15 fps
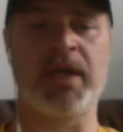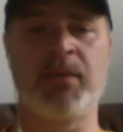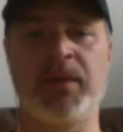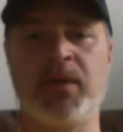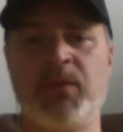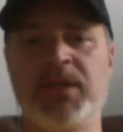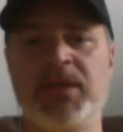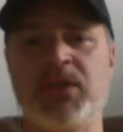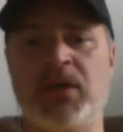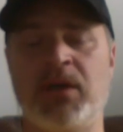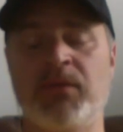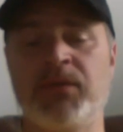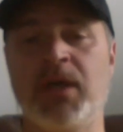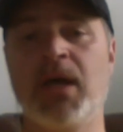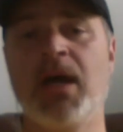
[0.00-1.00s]
Eamley, we
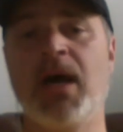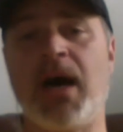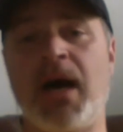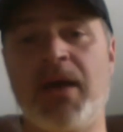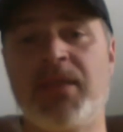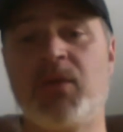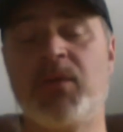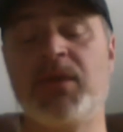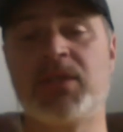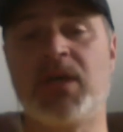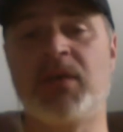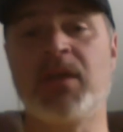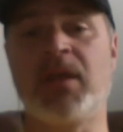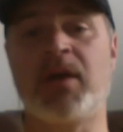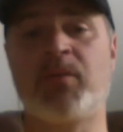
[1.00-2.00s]
solved, I think we
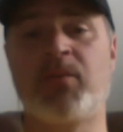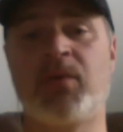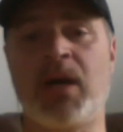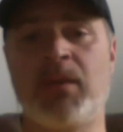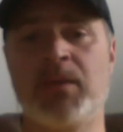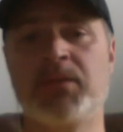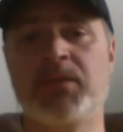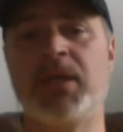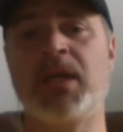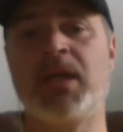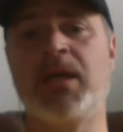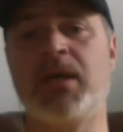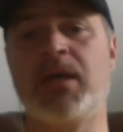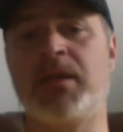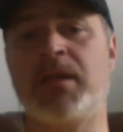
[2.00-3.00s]
solved a lot of problems
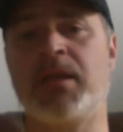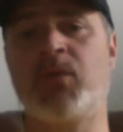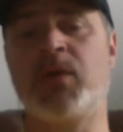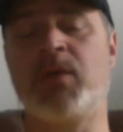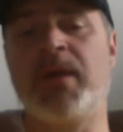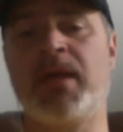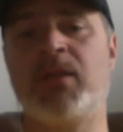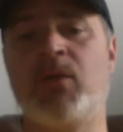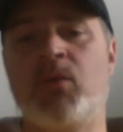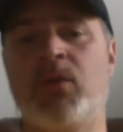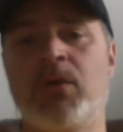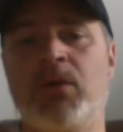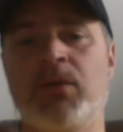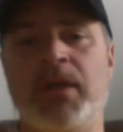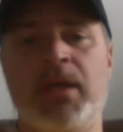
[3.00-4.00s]
today. I think we made the
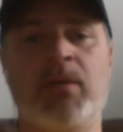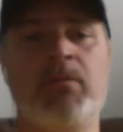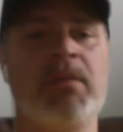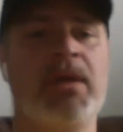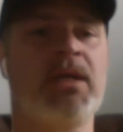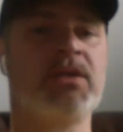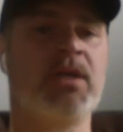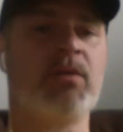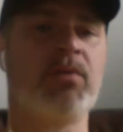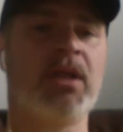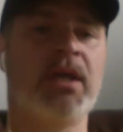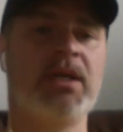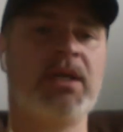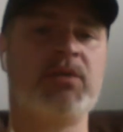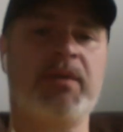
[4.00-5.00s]
world an amazing
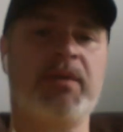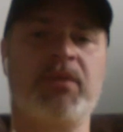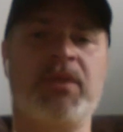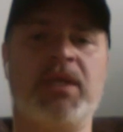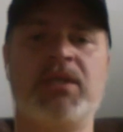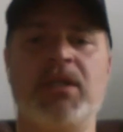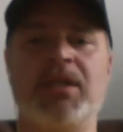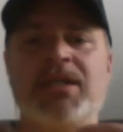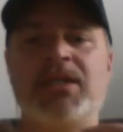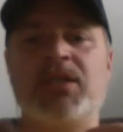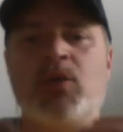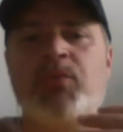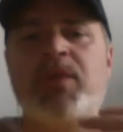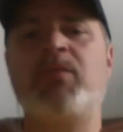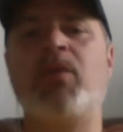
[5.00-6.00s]
place. People need to
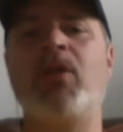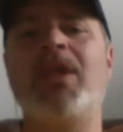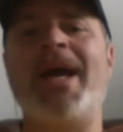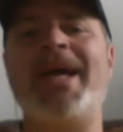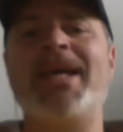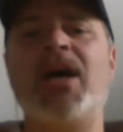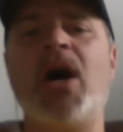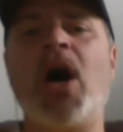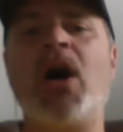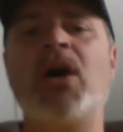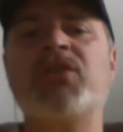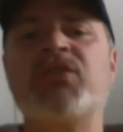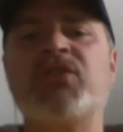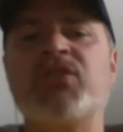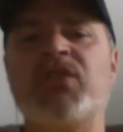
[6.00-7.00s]
listen to people like
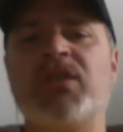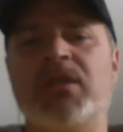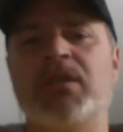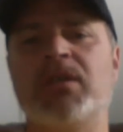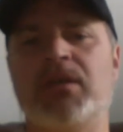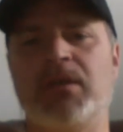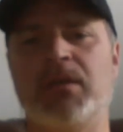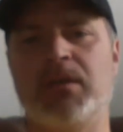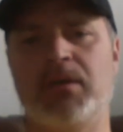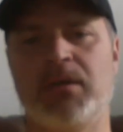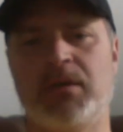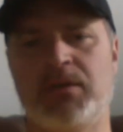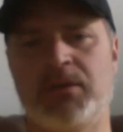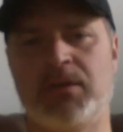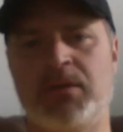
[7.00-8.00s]
us
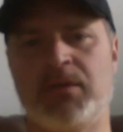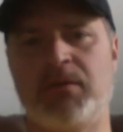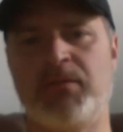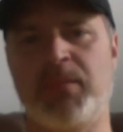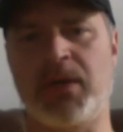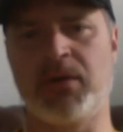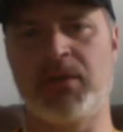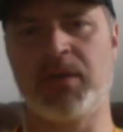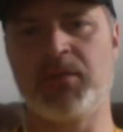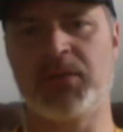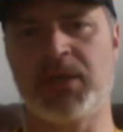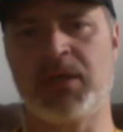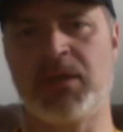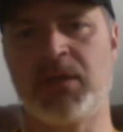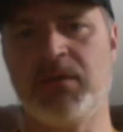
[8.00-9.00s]
to better
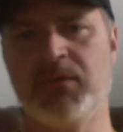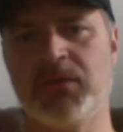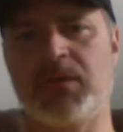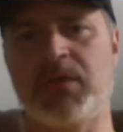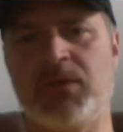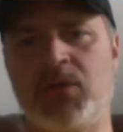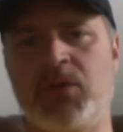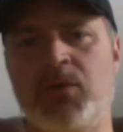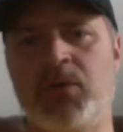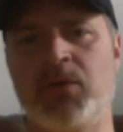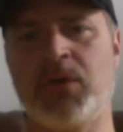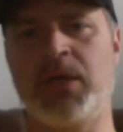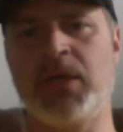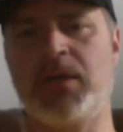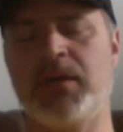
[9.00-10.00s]
themselves. Do you
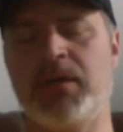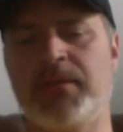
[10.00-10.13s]
agree?